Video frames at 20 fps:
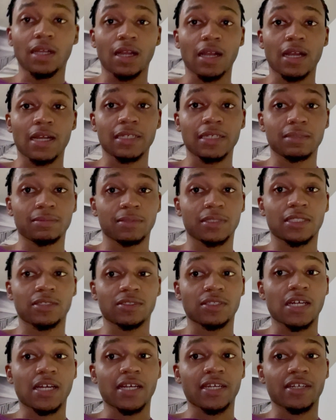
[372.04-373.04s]
I am so
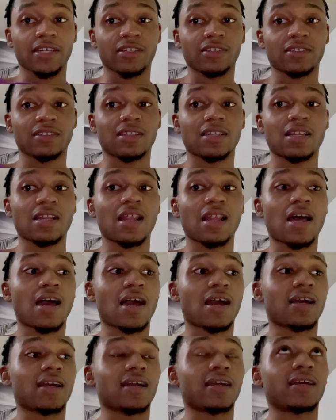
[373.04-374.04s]
tired,
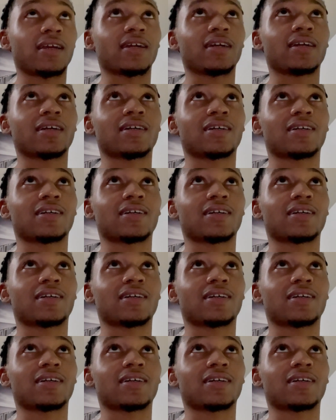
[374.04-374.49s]
like,